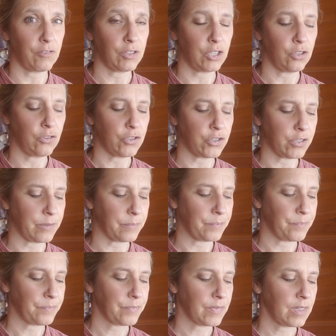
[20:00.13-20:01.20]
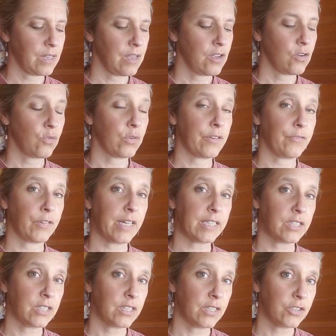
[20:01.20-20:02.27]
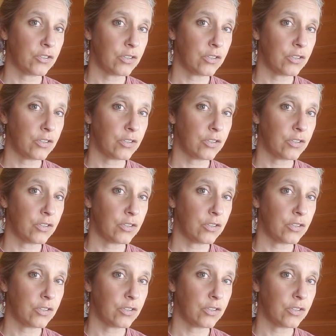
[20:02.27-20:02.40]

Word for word: of illusion. Reflect